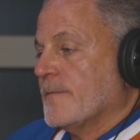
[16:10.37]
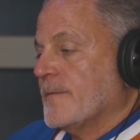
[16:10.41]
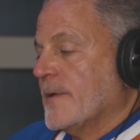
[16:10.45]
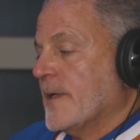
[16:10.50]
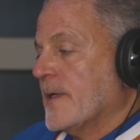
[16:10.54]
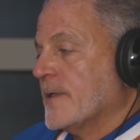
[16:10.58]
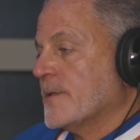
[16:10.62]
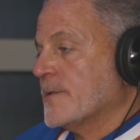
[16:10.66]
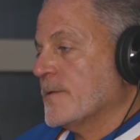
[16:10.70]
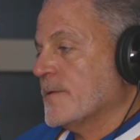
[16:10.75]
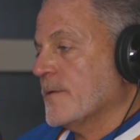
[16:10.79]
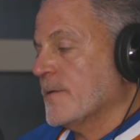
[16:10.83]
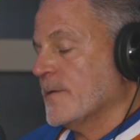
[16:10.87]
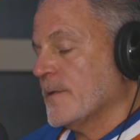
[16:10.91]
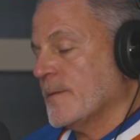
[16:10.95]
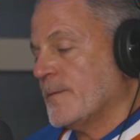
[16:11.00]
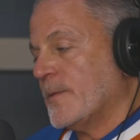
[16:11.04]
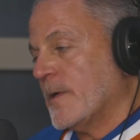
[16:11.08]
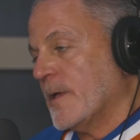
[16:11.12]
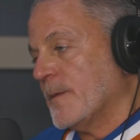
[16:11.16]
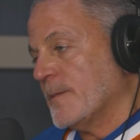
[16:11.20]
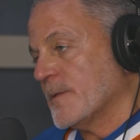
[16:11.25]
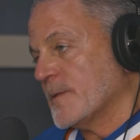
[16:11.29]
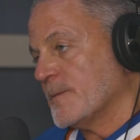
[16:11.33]
and faster and the
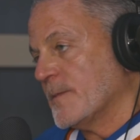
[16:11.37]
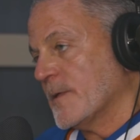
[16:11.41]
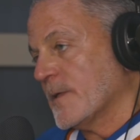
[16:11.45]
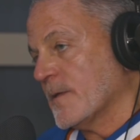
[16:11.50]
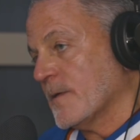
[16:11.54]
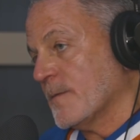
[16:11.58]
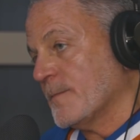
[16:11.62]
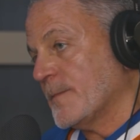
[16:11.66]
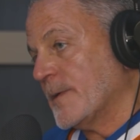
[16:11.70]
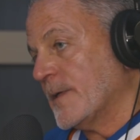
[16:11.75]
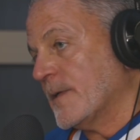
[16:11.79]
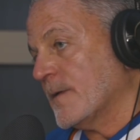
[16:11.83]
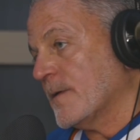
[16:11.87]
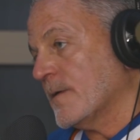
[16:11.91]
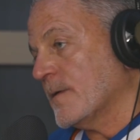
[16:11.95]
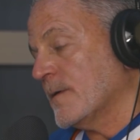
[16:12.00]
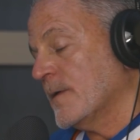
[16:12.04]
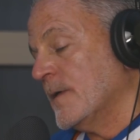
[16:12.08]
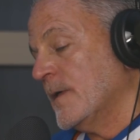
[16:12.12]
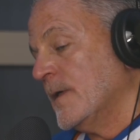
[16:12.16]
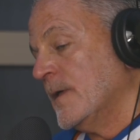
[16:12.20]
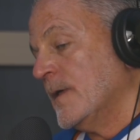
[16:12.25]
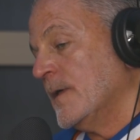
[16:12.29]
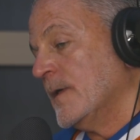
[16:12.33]
pipe is bigger and bigger.